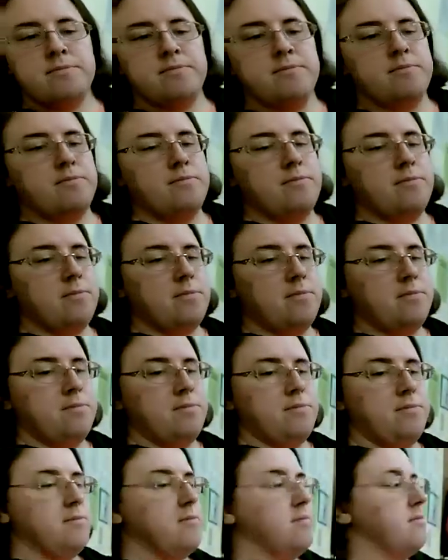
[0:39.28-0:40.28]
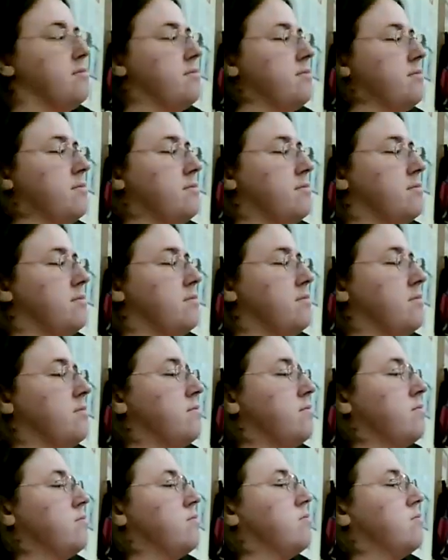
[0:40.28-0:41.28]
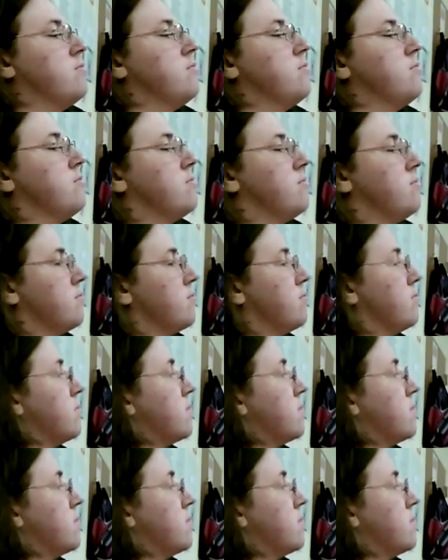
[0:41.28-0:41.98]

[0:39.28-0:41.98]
[no speech]